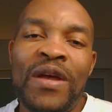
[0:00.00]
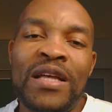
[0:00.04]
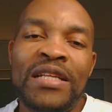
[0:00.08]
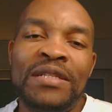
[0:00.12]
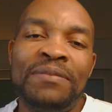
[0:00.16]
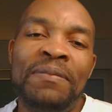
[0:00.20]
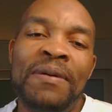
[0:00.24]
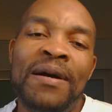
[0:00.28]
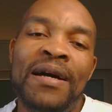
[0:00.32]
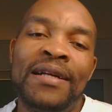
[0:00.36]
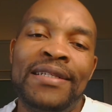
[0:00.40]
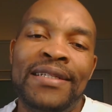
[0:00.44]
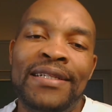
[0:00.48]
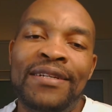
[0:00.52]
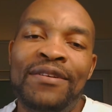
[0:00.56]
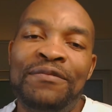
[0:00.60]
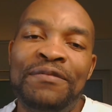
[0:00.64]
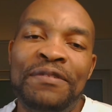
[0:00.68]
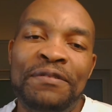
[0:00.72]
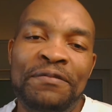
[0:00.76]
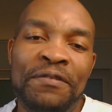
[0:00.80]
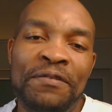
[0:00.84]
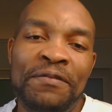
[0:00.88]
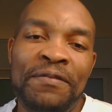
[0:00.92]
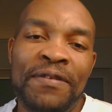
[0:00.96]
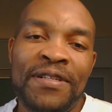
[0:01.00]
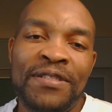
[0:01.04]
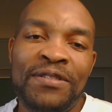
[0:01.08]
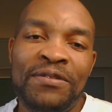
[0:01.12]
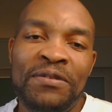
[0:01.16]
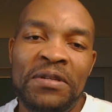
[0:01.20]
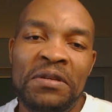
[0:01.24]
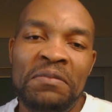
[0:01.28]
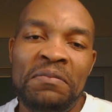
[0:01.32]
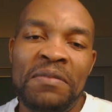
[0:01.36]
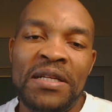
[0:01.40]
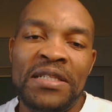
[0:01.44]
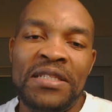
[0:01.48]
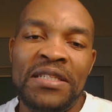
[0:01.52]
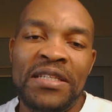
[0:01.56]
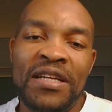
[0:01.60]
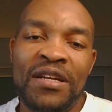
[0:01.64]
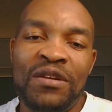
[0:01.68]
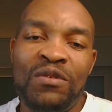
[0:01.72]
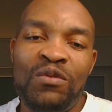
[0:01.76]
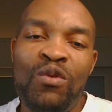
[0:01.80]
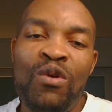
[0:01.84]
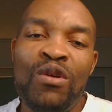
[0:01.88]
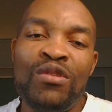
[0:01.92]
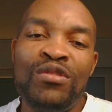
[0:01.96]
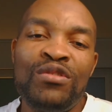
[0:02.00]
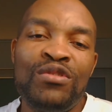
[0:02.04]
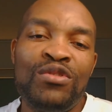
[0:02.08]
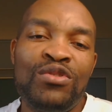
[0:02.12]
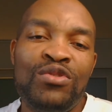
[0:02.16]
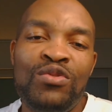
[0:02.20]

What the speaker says: part of the FIFA study material. Once